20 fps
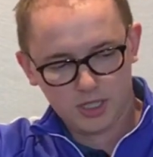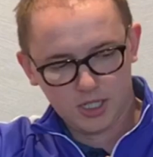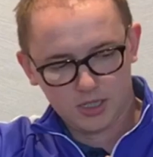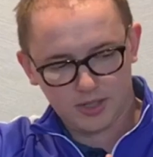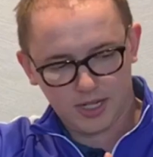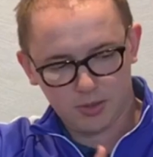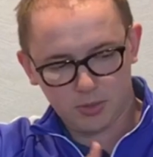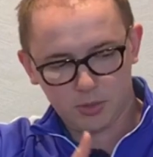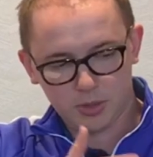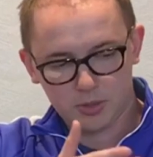
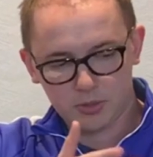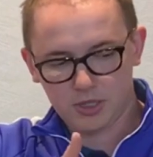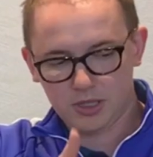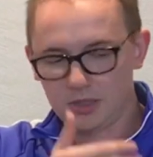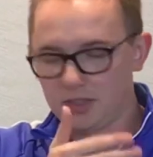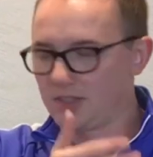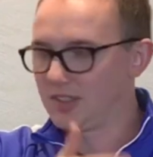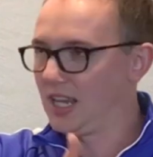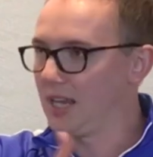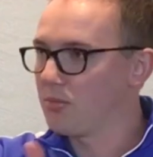Right? We put them in
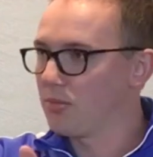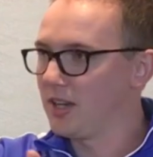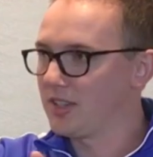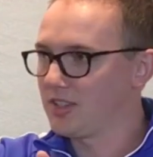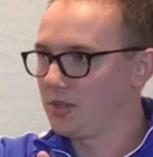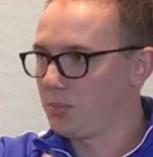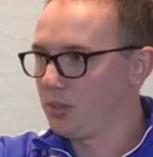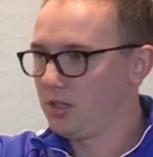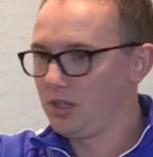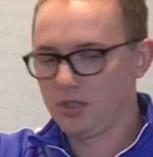the same
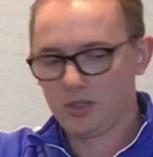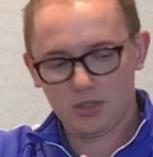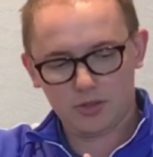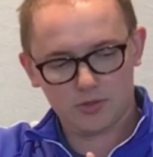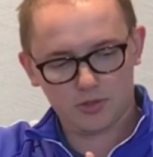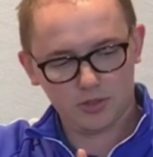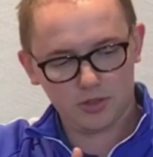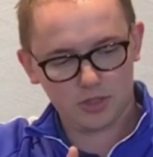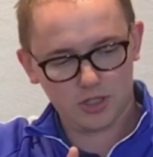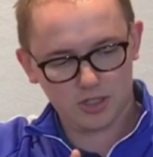recipe
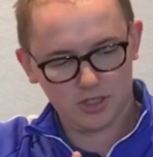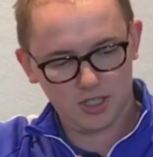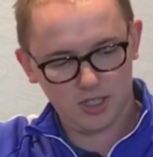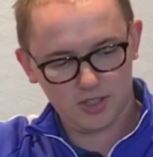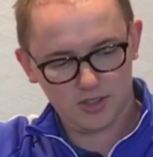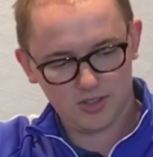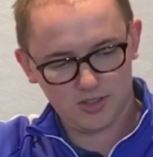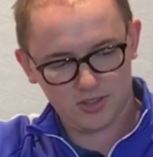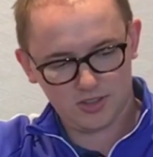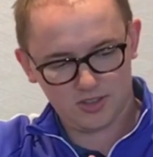for
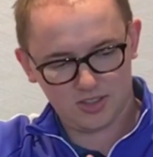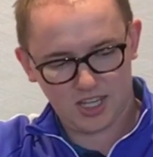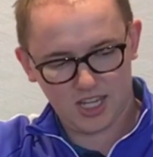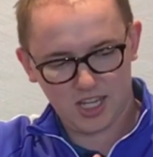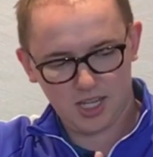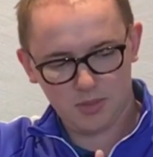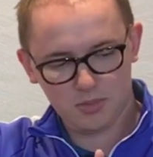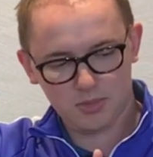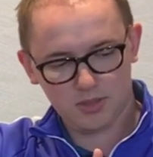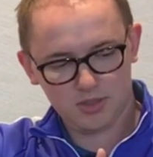cookies,
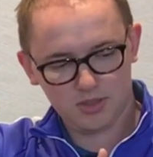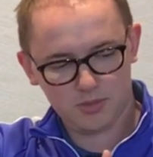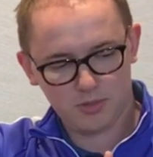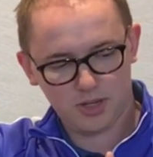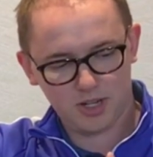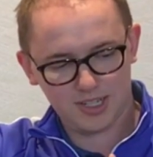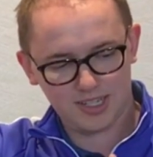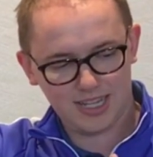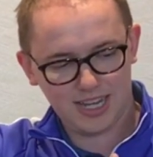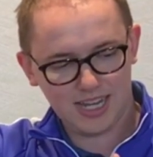same
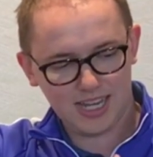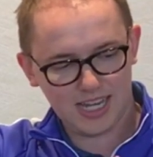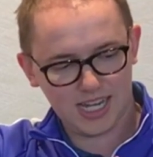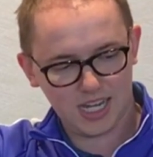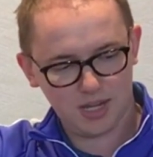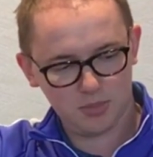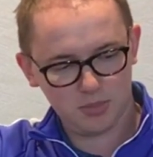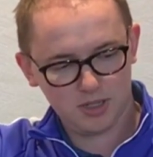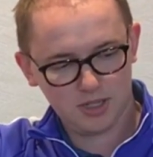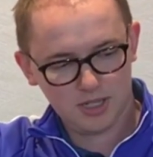amount of
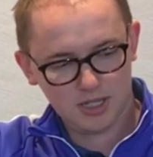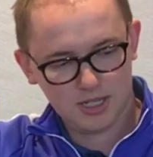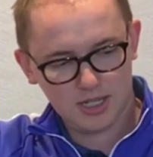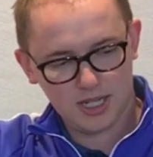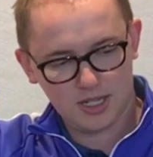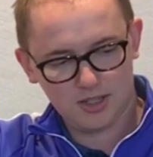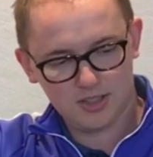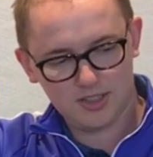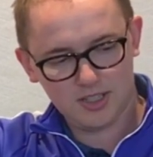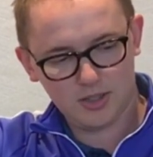time,
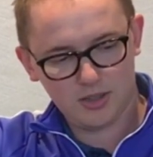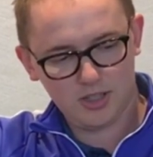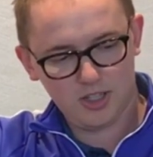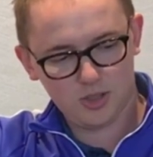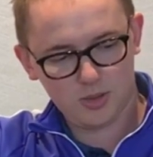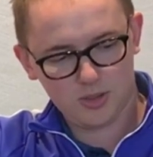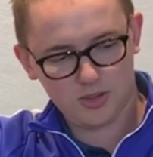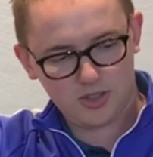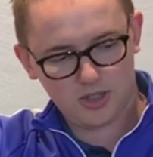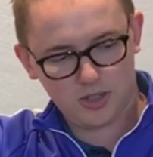and you see how
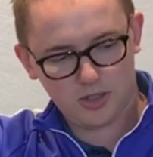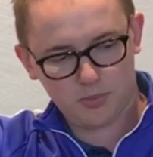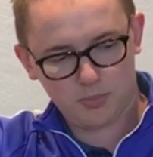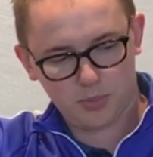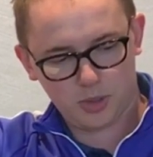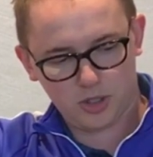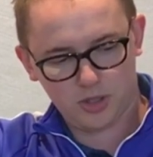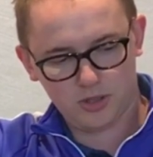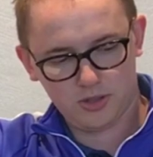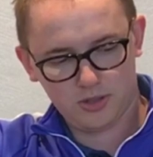these ones are
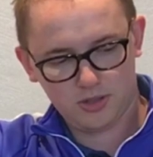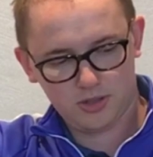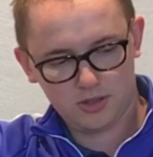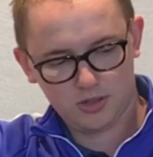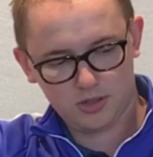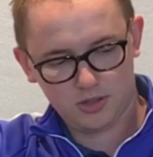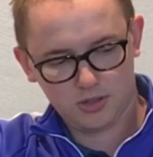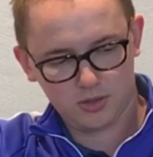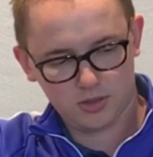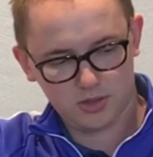burned
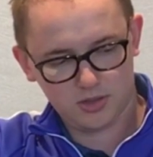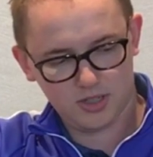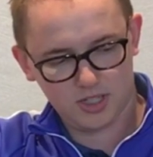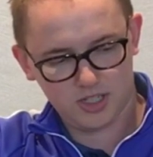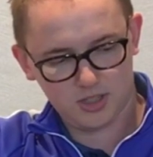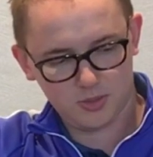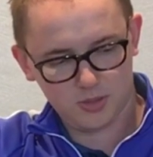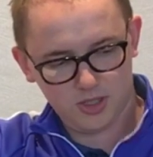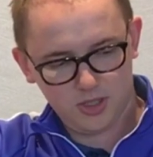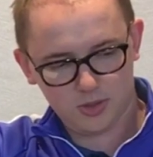to
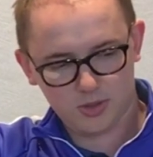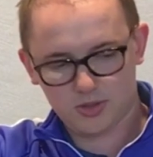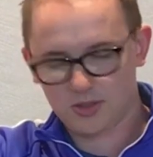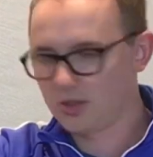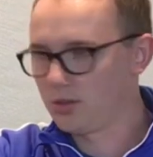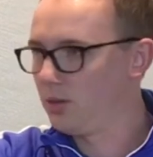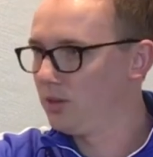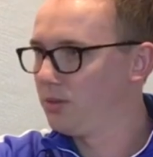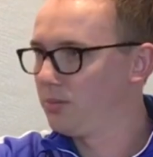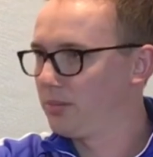crisp, and these ones are
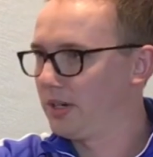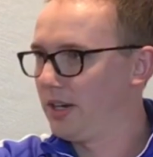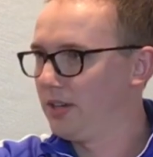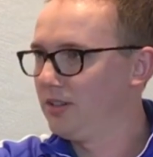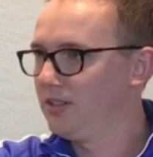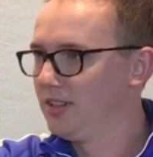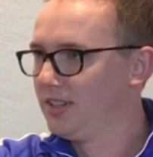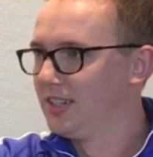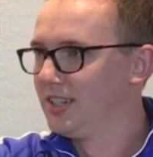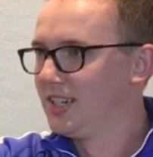golden
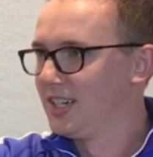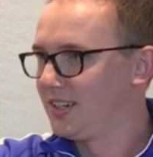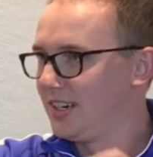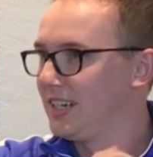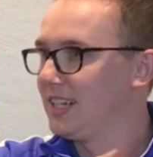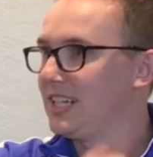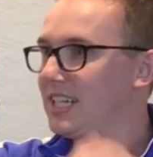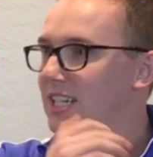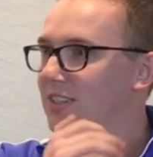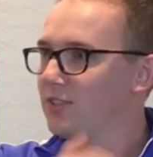brown. Yeah.
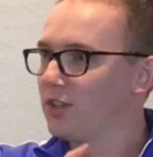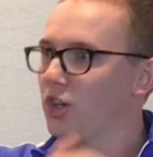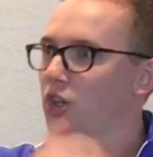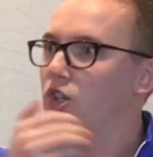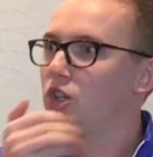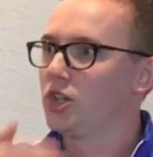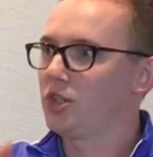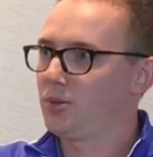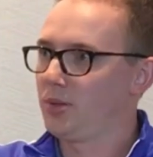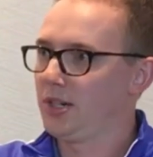Right? Even our
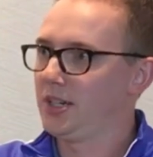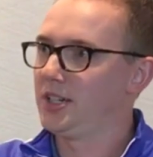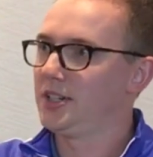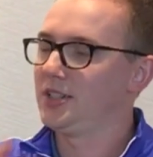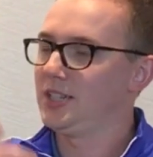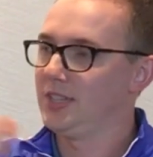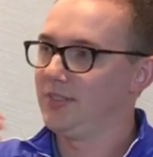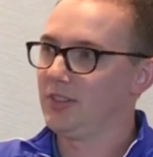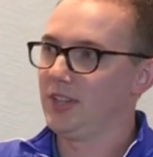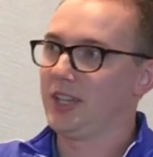
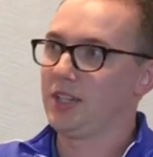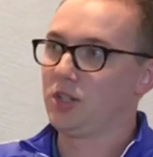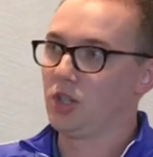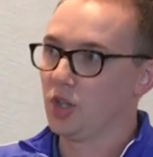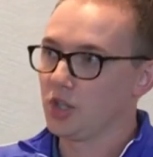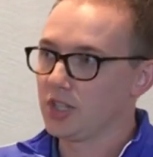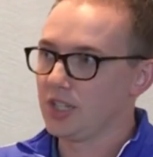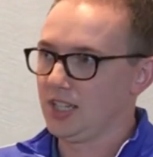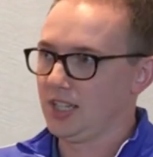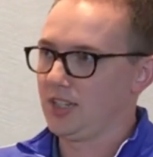cookware, even like
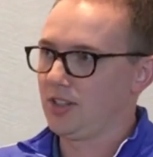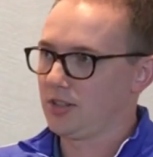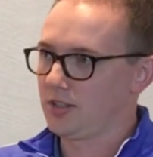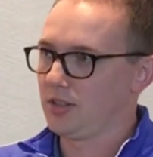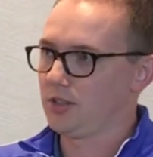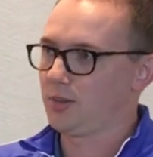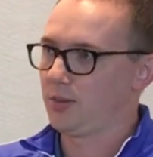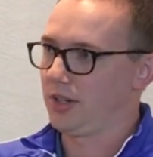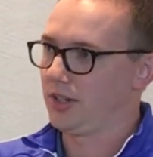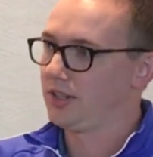cooking in our
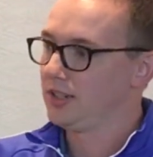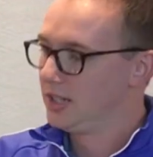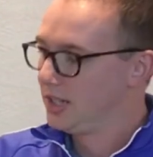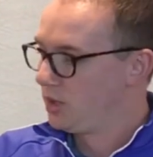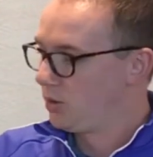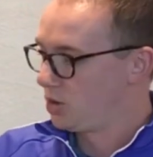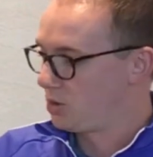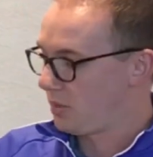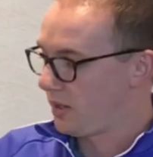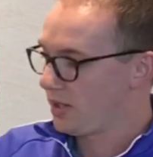cookware.
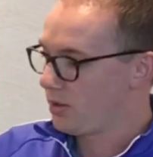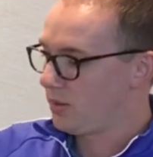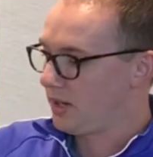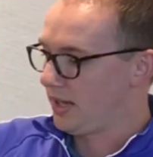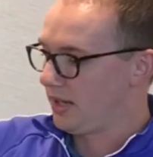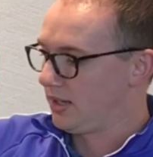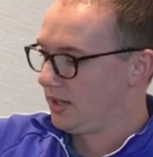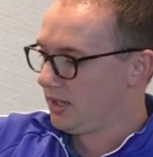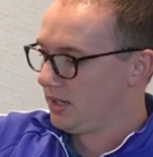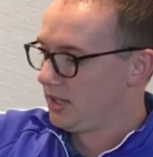By the
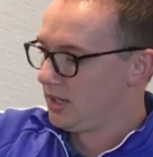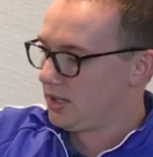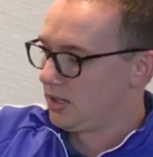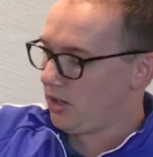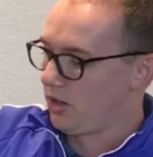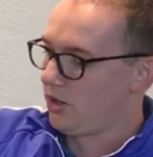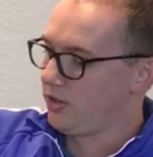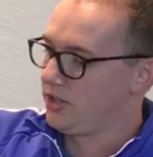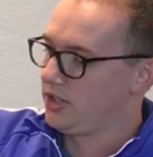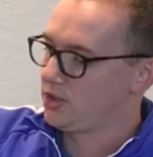way,
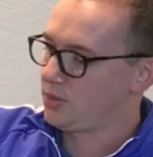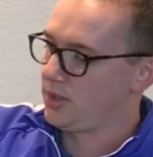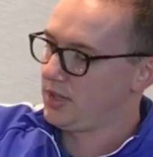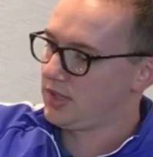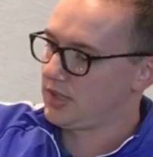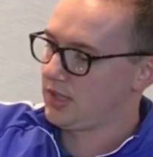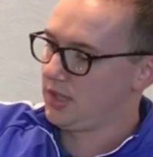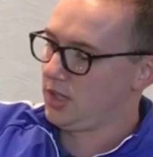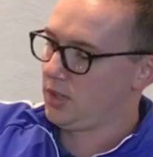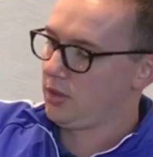all these
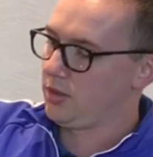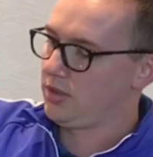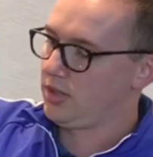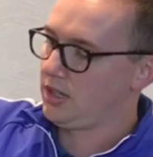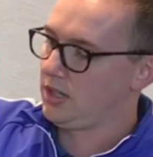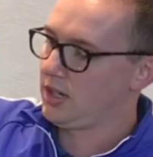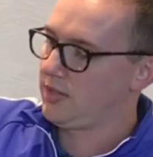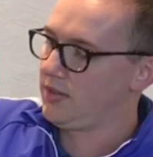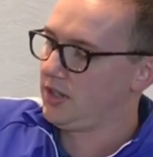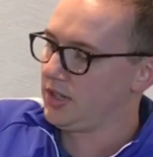ones can go in
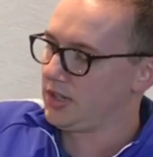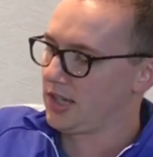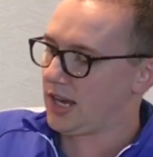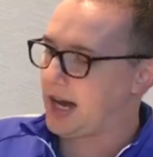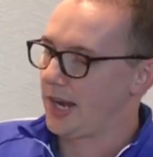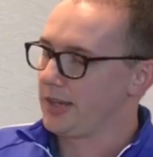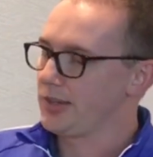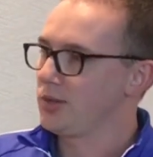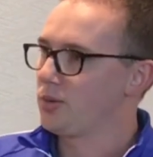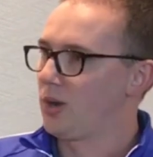the oven as
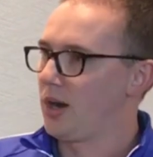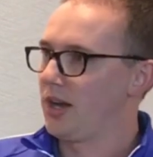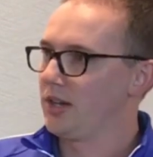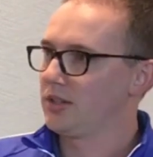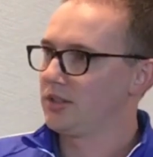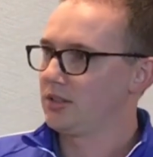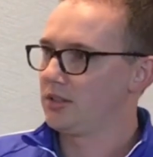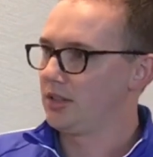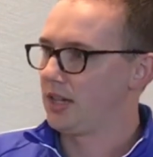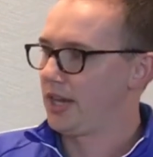hot as you want.